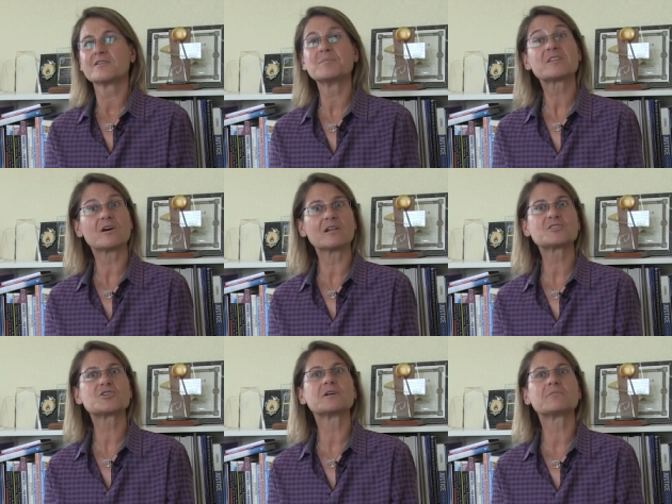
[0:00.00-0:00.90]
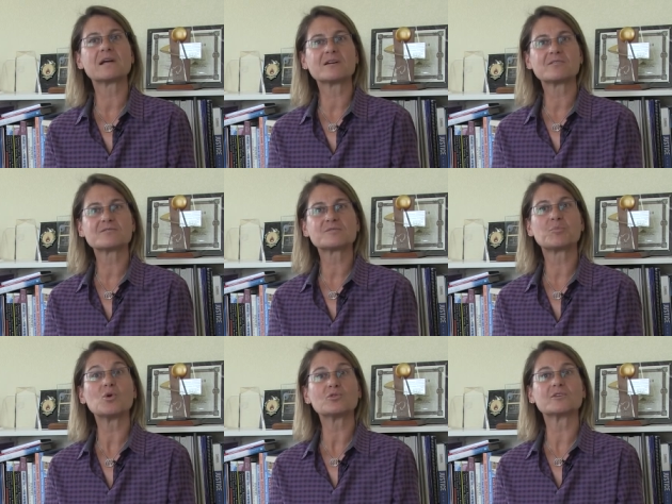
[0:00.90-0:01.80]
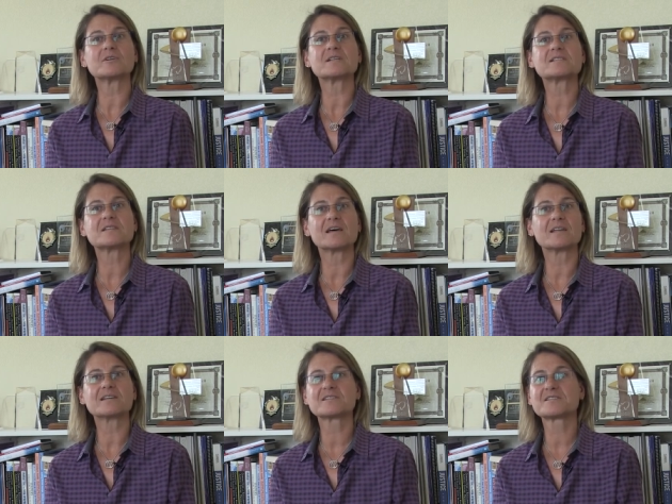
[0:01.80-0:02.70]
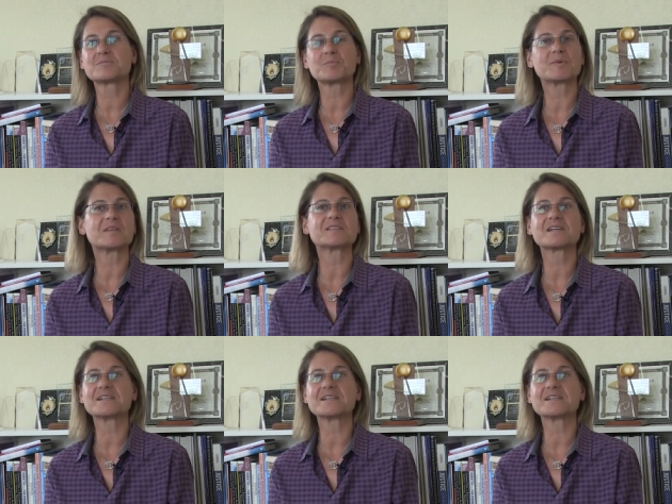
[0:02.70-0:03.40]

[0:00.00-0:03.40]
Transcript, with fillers: The mythology around Boulder is that it's this